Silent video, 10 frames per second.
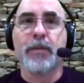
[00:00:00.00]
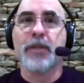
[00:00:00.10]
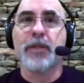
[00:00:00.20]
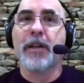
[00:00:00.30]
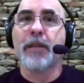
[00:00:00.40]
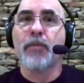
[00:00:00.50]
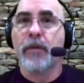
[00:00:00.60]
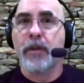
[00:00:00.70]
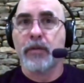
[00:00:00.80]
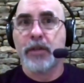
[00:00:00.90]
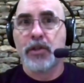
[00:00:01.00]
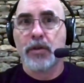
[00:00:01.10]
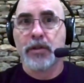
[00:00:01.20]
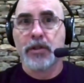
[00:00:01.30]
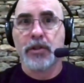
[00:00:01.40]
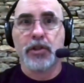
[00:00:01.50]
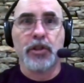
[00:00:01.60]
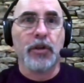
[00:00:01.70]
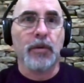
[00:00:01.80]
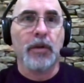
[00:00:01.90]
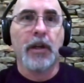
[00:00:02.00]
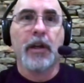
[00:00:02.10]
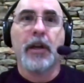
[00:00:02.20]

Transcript: be spending more of their resources to,